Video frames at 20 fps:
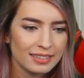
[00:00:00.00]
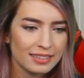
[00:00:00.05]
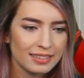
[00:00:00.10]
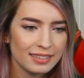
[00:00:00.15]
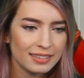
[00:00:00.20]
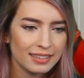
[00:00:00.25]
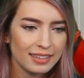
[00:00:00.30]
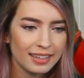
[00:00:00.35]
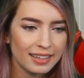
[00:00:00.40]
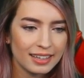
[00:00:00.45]

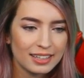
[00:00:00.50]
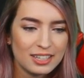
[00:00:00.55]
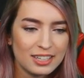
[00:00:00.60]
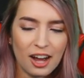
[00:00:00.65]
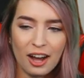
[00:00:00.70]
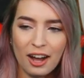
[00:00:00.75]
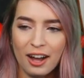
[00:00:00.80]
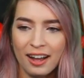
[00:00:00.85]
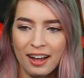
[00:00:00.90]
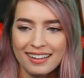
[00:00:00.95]
Like,
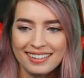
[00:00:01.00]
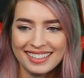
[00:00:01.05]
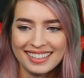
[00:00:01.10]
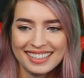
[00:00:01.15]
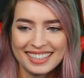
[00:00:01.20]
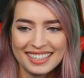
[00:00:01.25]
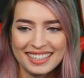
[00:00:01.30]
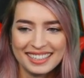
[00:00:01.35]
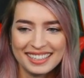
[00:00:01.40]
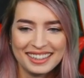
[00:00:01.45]

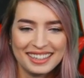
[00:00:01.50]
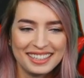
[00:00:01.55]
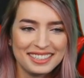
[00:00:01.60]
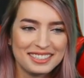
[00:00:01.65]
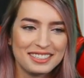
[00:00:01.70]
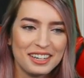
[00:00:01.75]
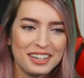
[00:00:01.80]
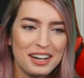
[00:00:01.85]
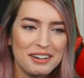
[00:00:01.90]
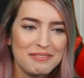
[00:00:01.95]
look at the
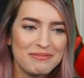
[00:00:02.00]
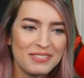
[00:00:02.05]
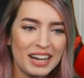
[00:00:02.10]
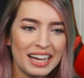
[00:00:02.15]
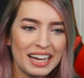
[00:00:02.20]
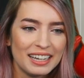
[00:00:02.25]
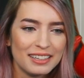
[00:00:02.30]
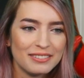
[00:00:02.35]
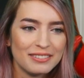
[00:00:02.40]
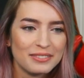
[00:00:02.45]
top
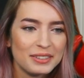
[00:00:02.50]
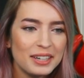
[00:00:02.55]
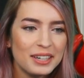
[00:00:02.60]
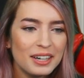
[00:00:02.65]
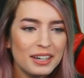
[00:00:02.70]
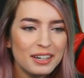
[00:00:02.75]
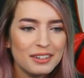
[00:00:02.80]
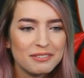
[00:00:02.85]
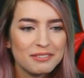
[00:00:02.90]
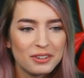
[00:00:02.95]
5.
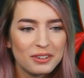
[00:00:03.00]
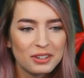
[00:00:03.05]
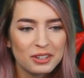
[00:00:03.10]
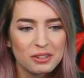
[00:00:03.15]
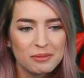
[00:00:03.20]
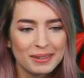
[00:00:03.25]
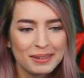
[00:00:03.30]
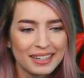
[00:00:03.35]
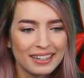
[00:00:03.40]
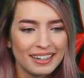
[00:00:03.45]

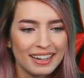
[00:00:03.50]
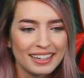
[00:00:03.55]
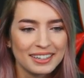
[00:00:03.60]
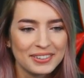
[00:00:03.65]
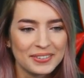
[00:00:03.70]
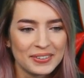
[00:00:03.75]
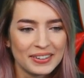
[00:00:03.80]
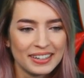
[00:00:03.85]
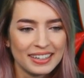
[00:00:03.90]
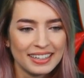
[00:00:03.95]
Fogel Bear,
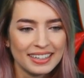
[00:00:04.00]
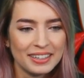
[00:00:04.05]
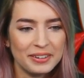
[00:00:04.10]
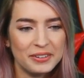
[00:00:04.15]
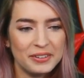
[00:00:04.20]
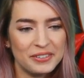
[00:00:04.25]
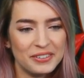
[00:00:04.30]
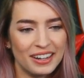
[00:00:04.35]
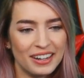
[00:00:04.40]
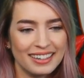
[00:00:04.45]
Atakoran,
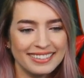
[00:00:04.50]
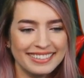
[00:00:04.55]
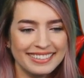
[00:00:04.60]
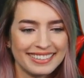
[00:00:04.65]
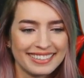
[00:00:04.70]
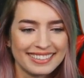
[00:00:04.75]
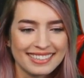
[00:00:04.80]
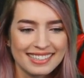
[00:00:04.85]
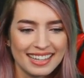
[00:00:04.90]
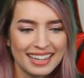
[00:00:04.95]

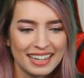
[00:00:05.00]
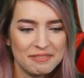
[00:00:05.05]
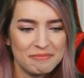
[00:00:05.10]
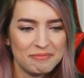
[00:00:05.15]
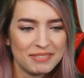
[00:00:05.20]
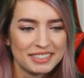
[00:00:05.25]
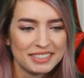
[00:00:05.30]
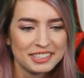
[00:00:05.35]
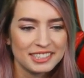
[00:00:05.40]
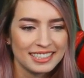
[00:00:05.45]
Wandersky,
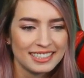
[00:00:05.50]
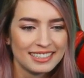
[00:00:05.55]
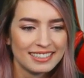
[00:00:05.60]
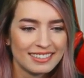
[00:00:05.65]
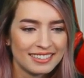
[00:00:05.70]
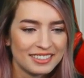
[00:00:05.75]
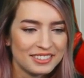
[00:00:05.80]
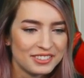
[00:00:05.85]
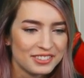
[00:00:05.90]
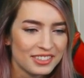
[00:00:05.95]

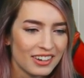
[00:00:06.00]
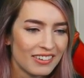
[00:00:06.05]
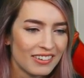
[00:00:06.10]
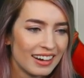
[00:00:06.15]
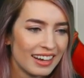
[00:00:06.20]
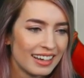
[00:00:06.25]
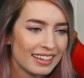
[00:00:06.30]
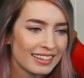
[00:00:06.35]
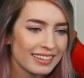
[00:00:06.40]
Moschino, and Drorek.